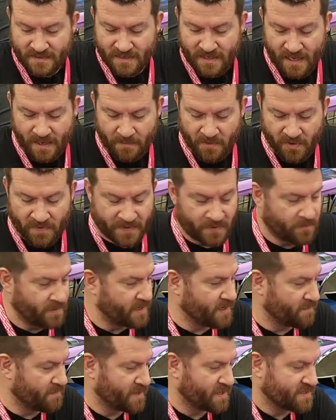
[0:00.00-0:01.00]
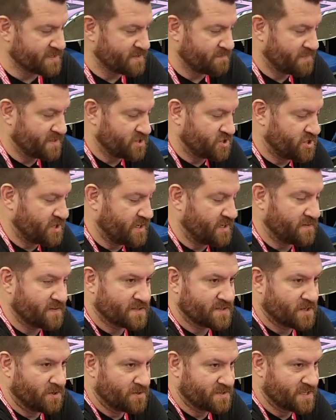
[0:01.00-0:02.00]
I'm only winning because I've been cheating
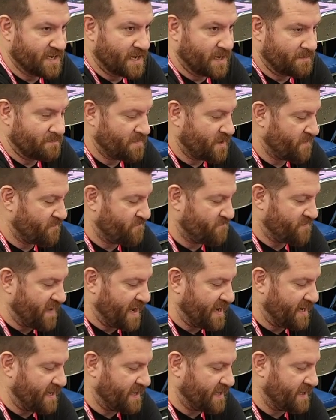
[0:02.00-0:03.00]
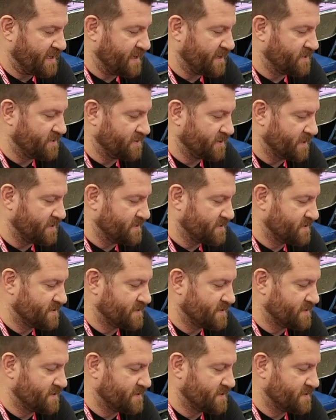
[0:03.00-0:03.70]
this whole time, feigning ignorance.